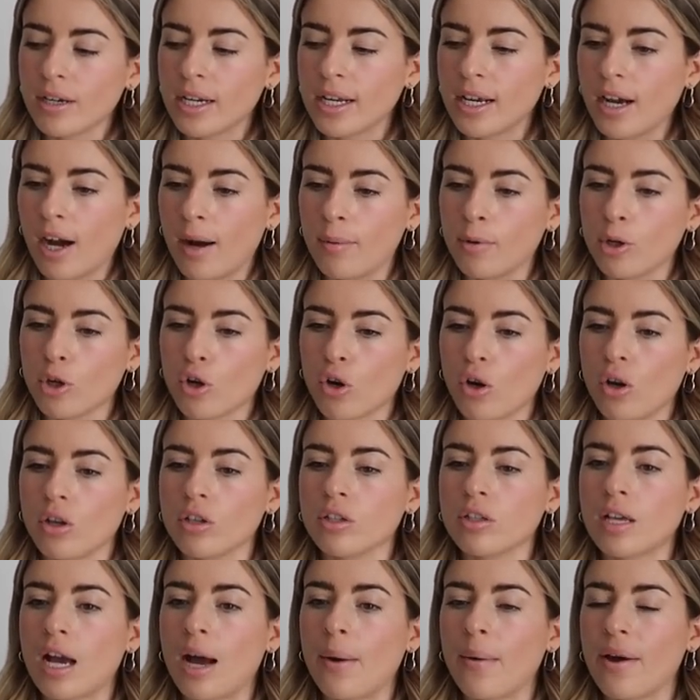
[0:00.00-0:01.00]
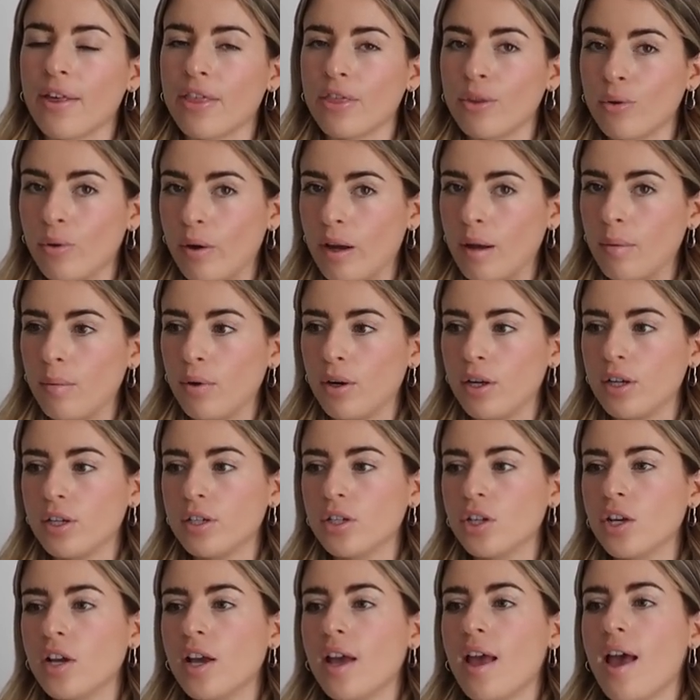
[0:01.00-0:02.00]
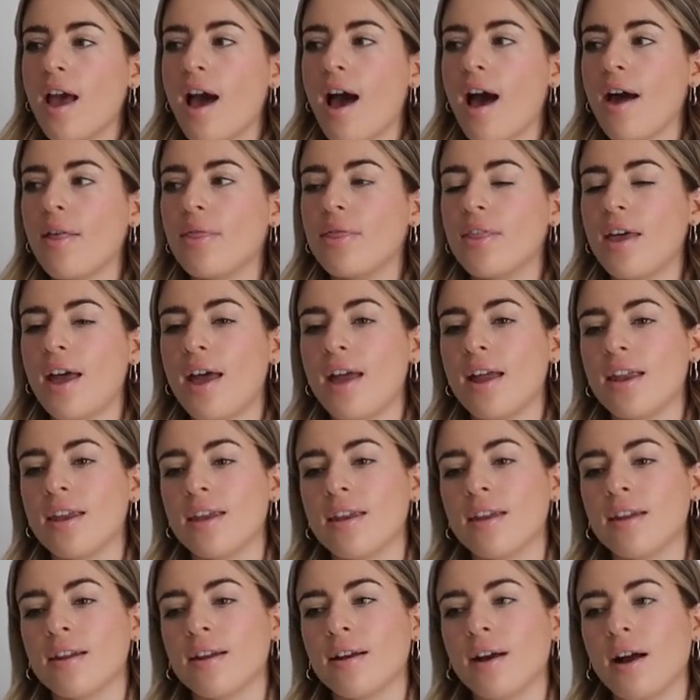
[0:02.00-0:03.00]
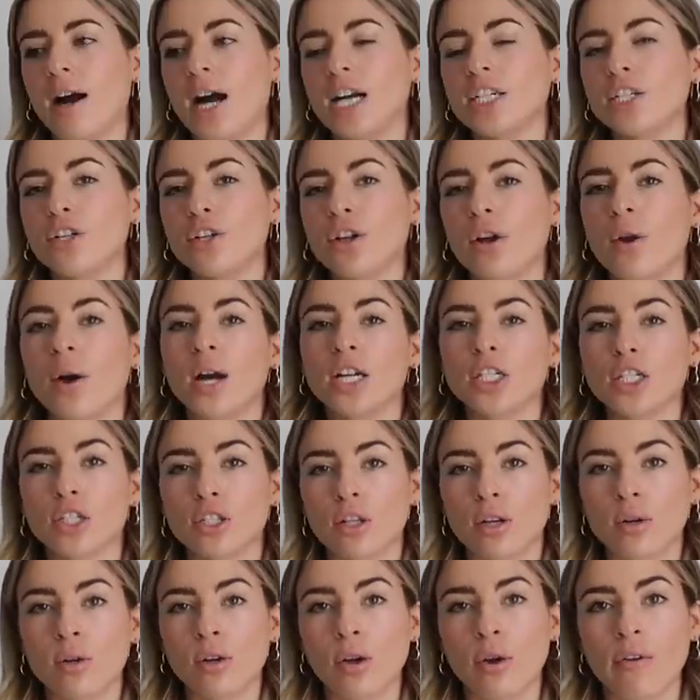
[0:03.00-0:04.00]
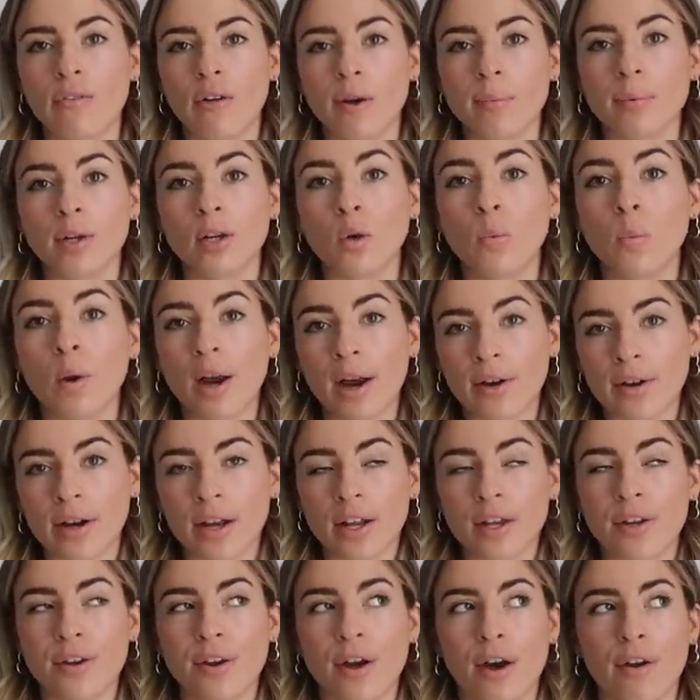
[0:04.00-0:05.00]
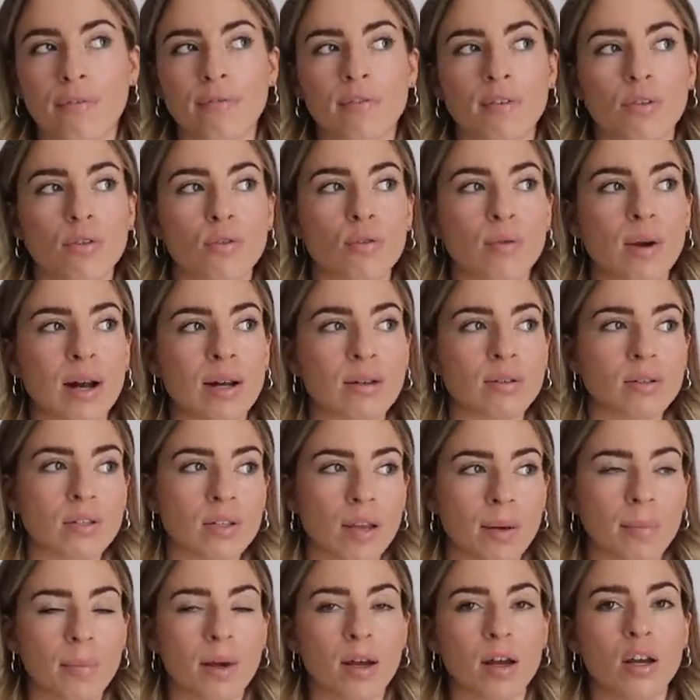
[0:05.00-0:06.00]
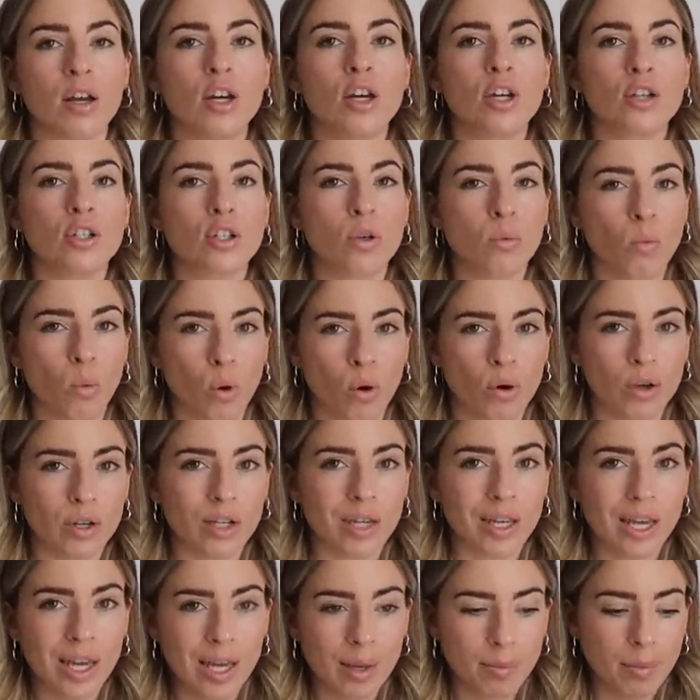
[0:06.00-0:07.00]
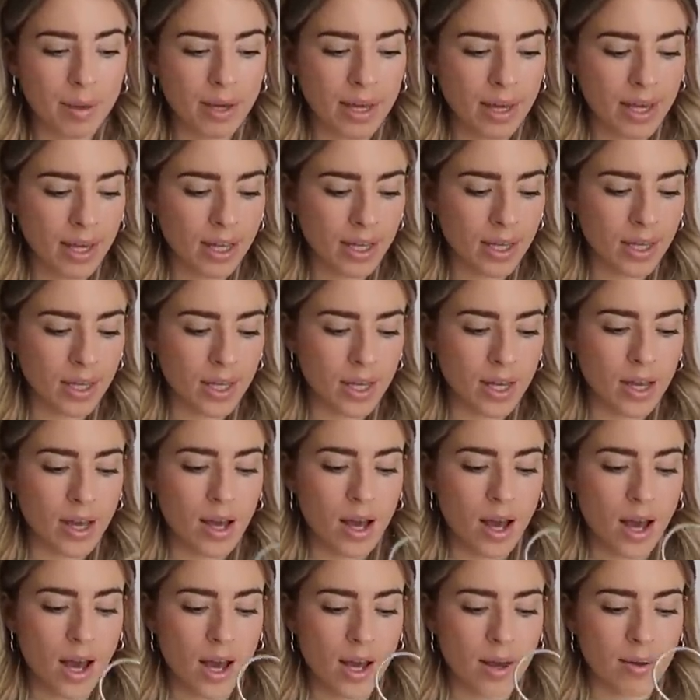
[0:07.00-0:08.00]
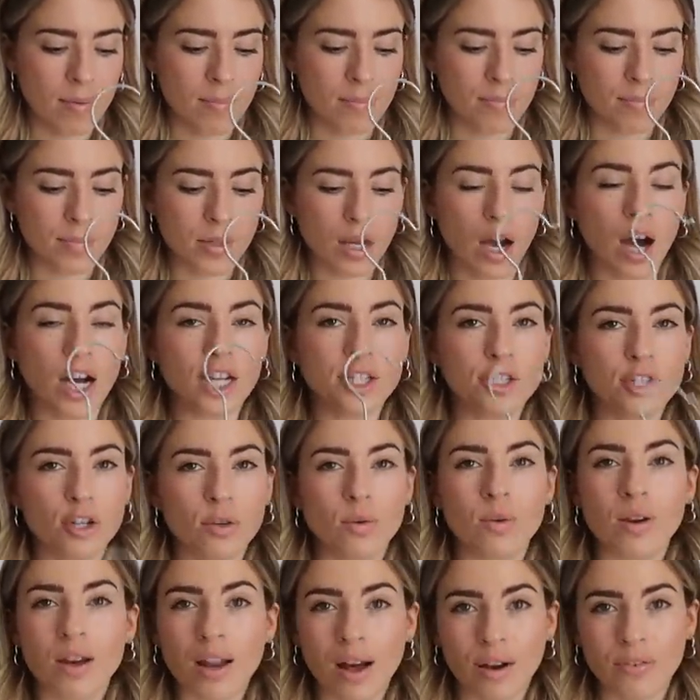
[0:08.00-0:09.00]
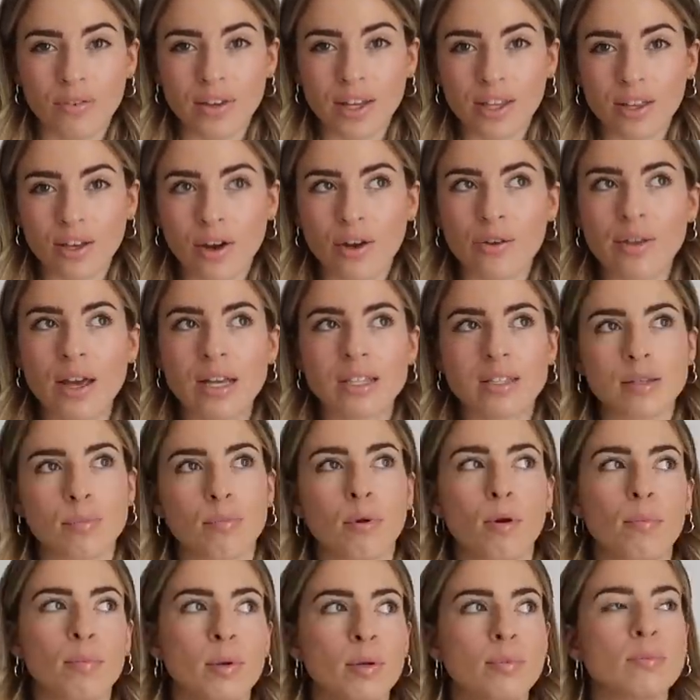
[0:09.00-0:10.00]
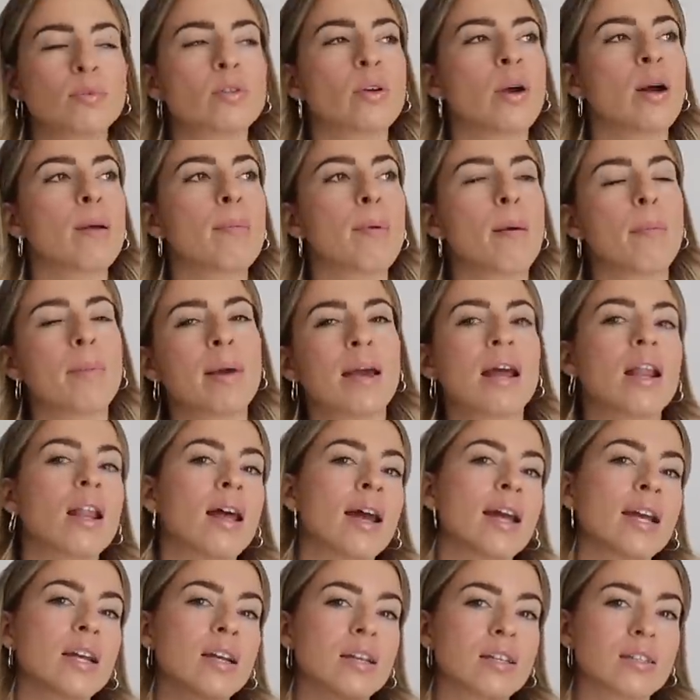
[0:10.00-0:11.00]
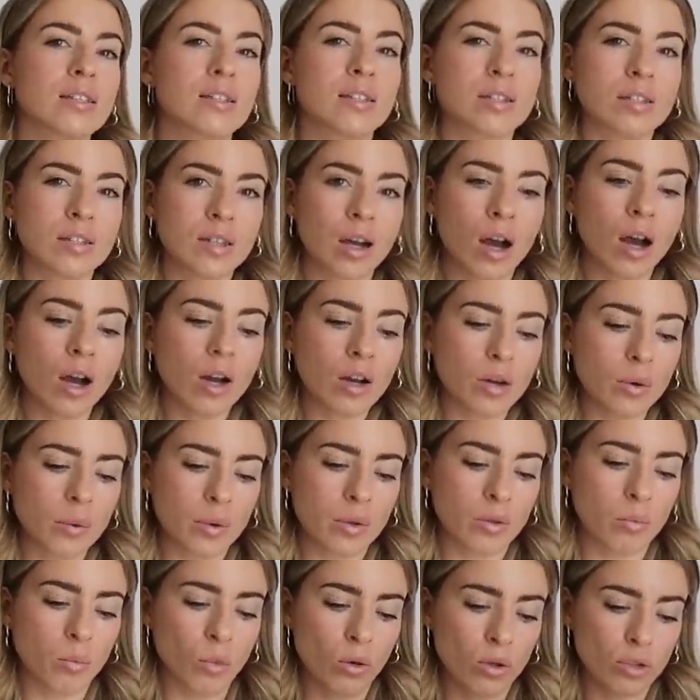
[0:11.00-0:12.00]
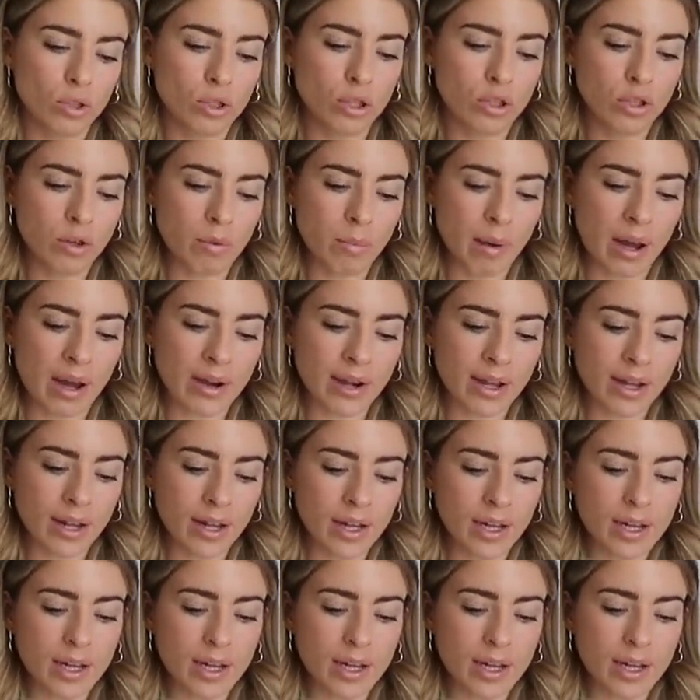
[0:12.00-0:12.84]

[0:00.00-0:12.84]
really come across how I thought it would. And then, I don't know, I just don't know if I'm going to wear it enough throughout summer to warrant keeping it. Um, I do love it though, that's the problem, so I'm a bit like stuck with what to do about it